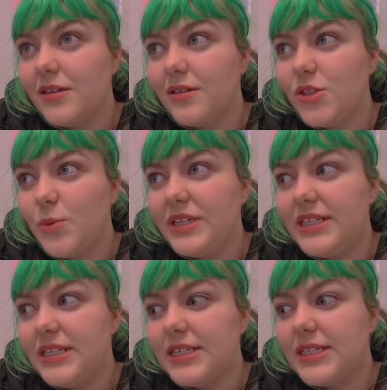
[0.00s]

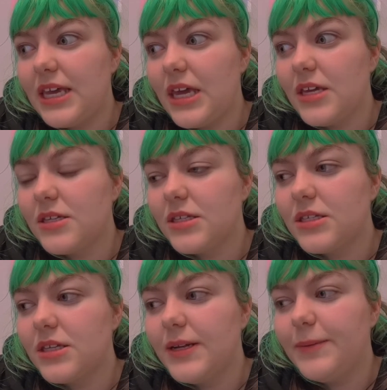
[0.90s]
20 to
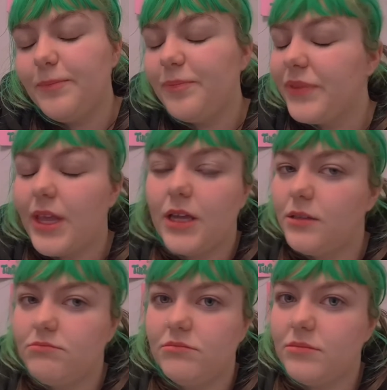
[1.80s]
6.
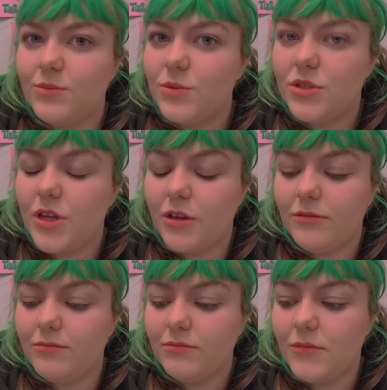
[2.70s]

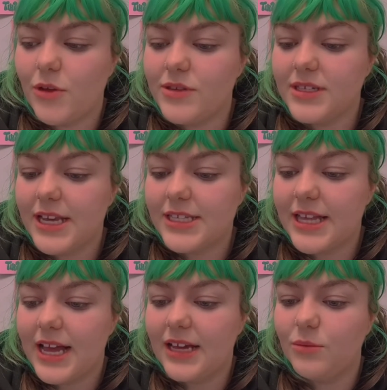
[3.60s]
No success
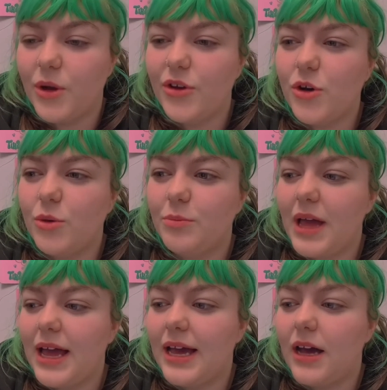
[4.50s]
there. Woke up
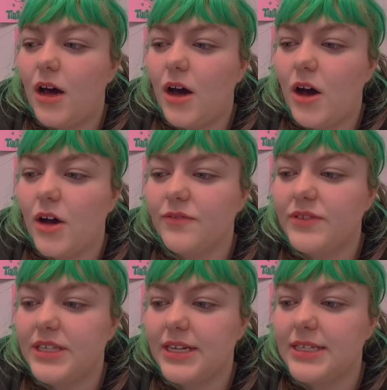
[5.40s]
at
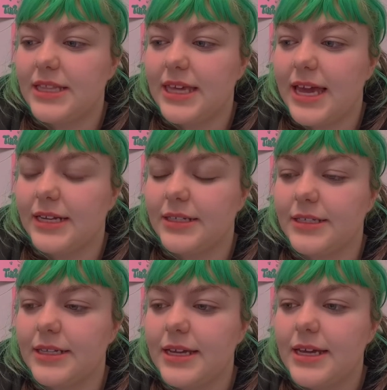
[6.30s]
6:30 in the
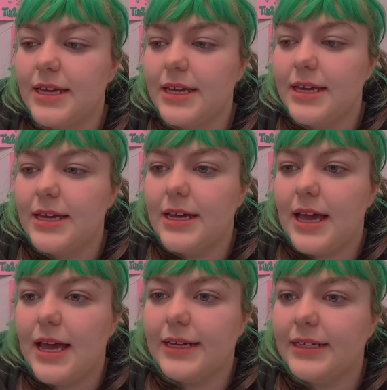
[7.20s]
end,
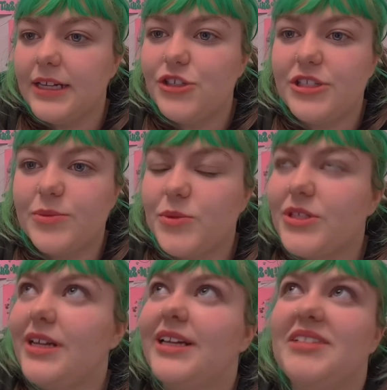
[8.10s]
and I just was
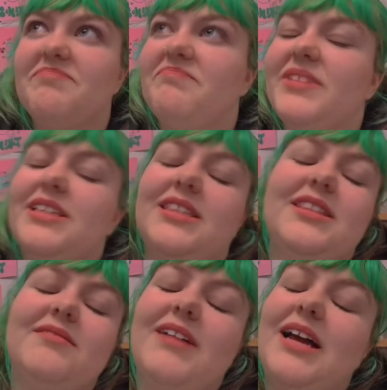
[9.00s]
like,
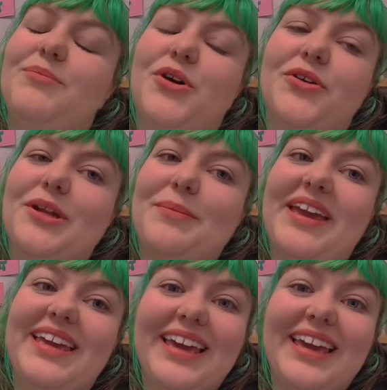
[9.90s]
I'm not gonna make